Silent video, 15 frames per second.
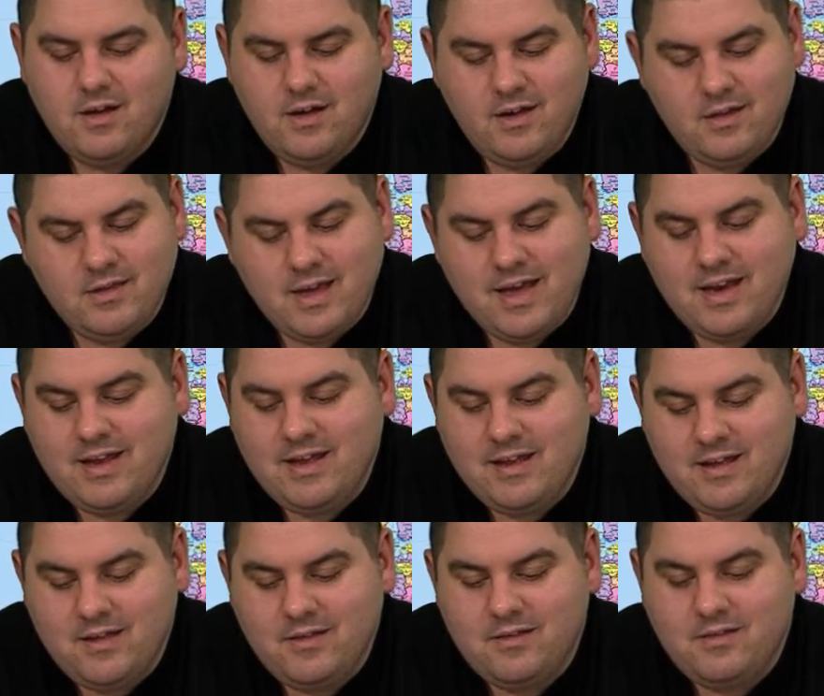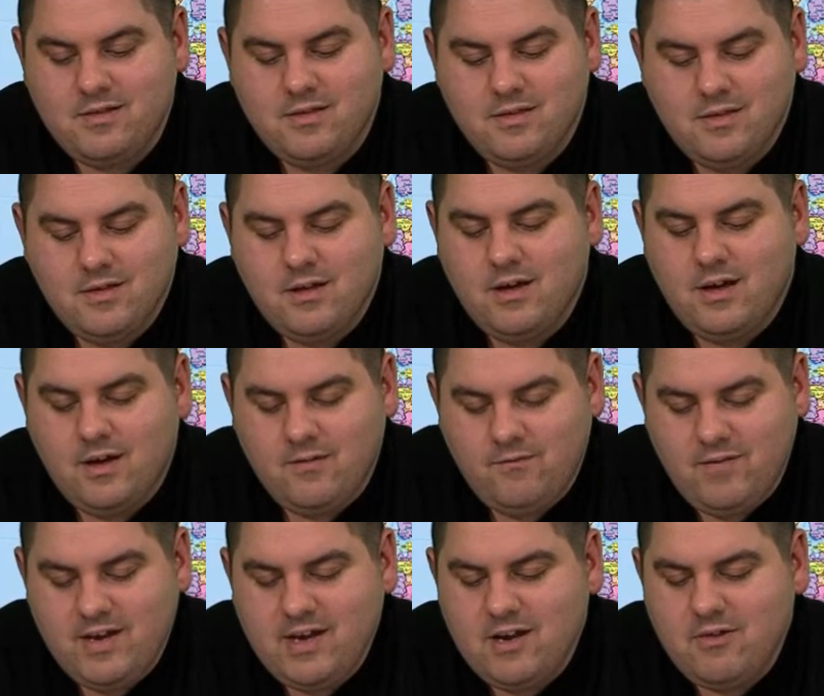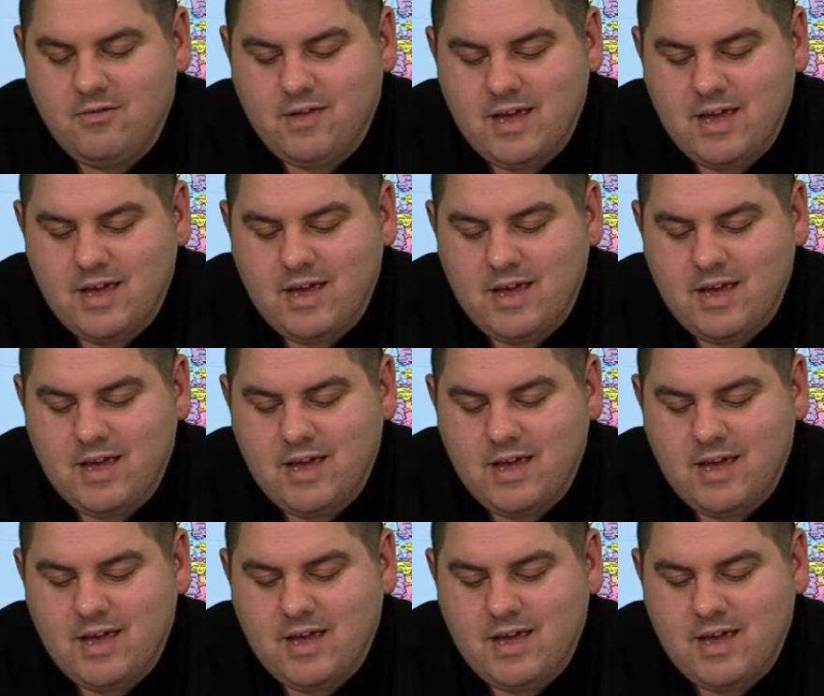And that is a video